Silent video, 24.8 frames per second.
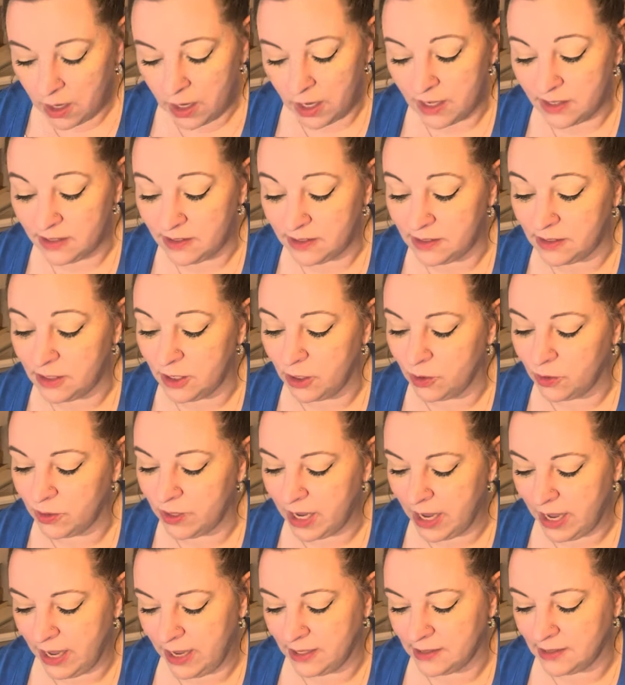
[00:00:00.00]
It's
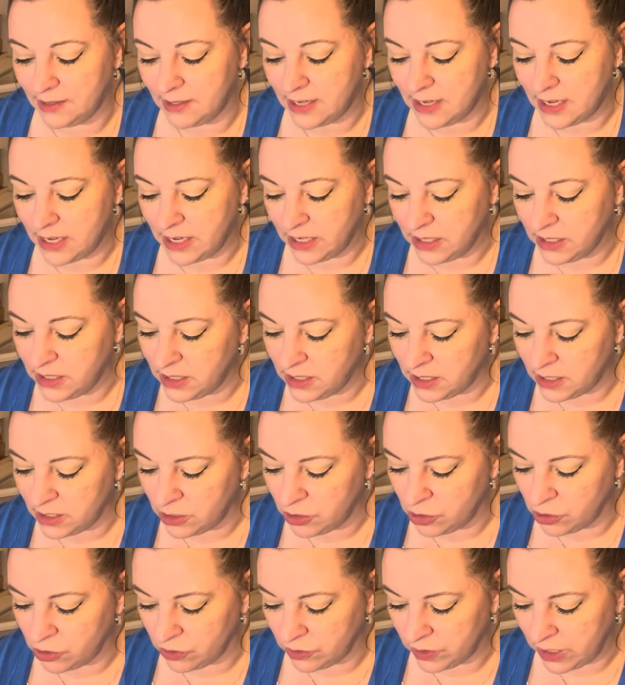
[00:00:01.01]
known as the
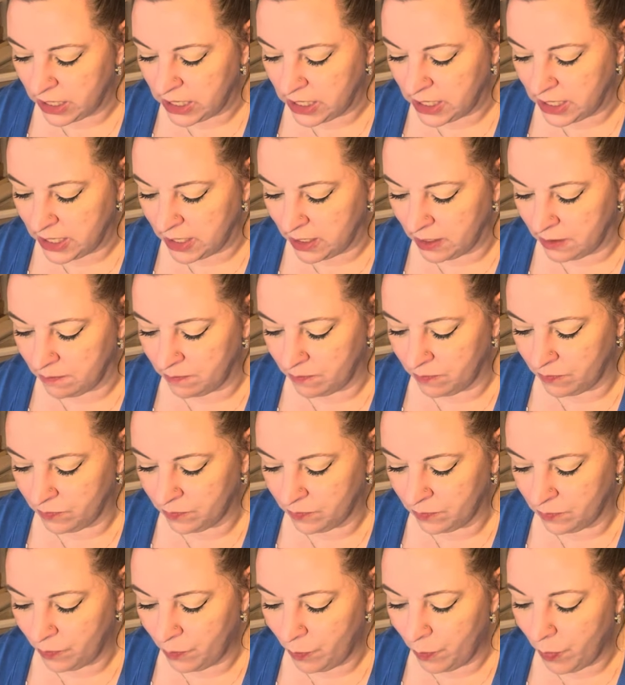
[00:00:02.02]
Indian geranium.
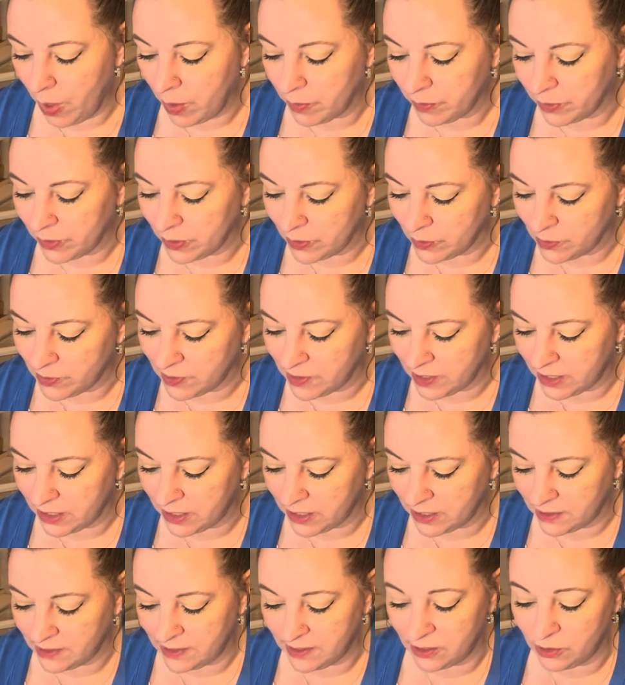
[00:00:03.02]

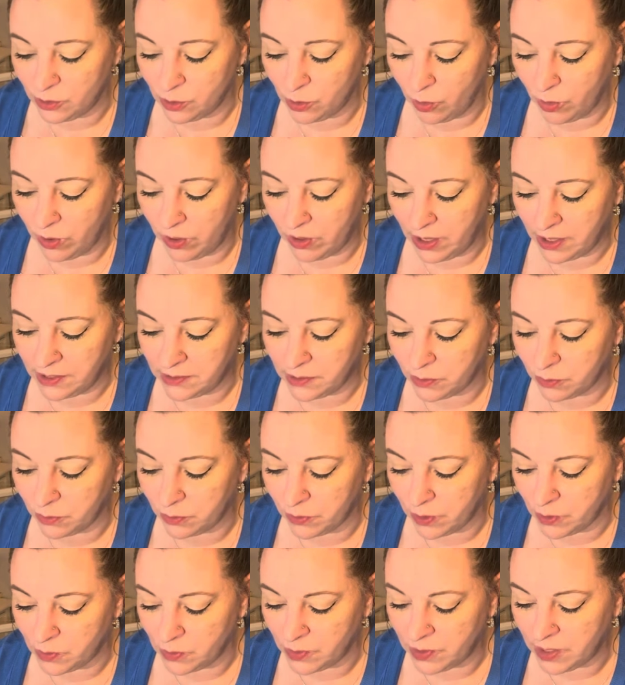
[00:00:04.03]
Palmarosa essential oil has a
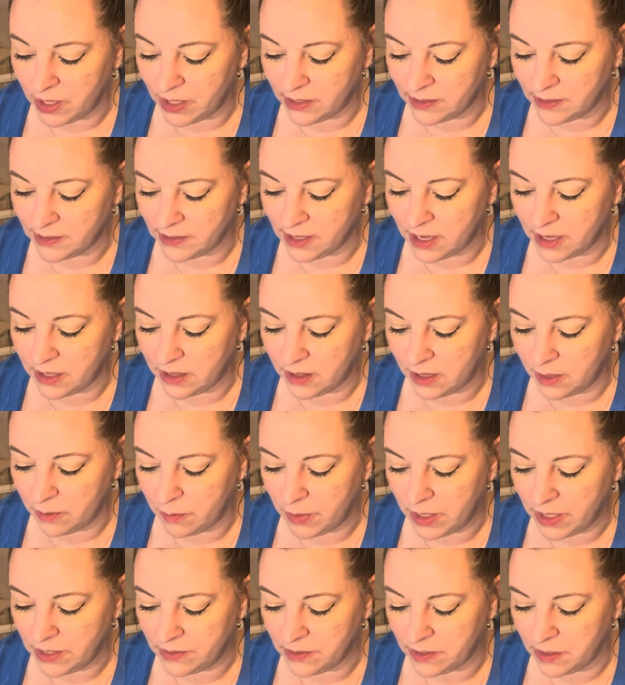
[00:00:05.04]
rose-like scent that
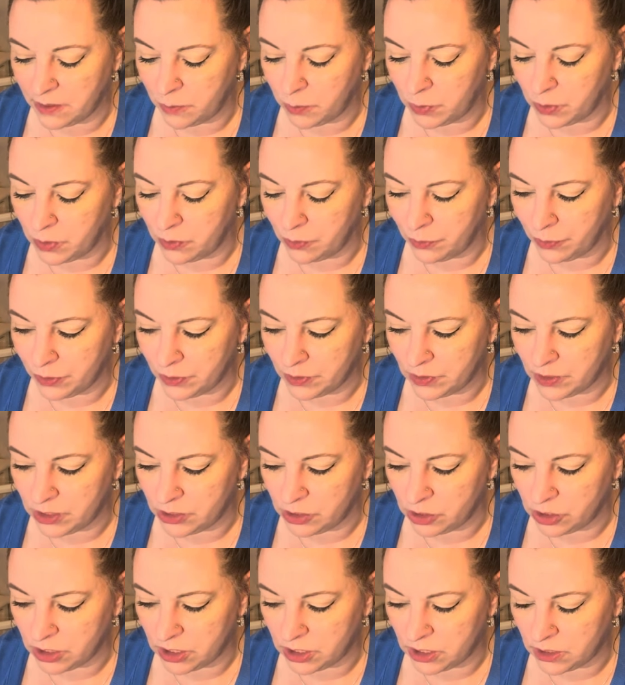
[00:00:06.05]
makes it a beautiful
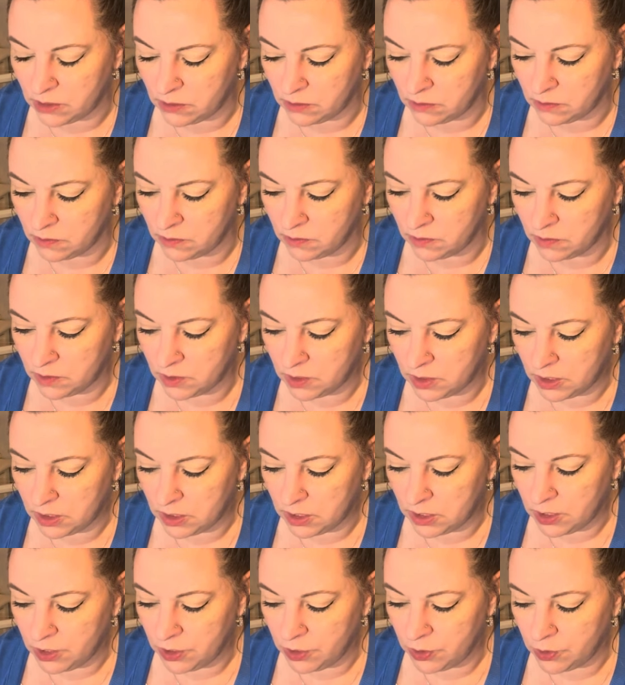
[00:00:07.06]
addition
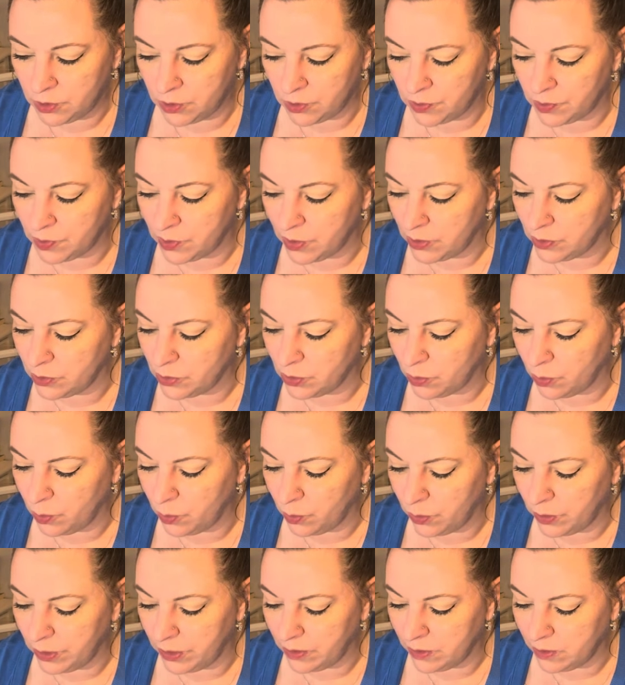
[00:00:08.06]
to your essential
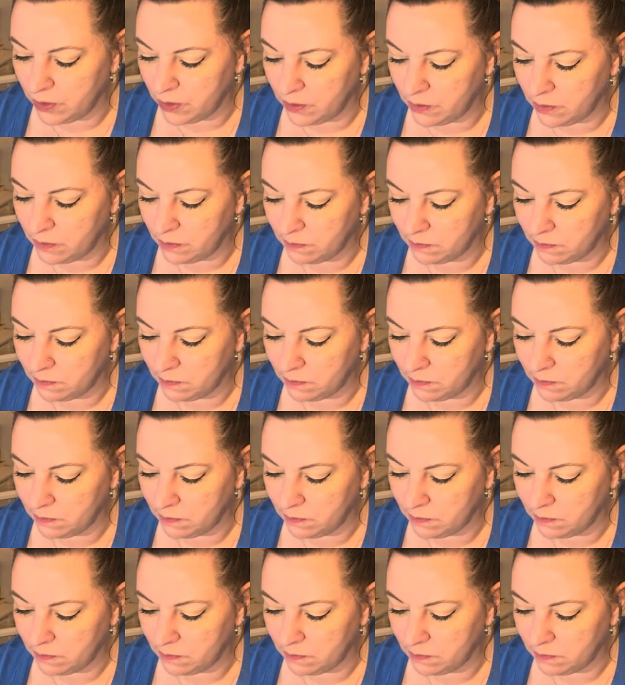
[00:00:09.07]
oil.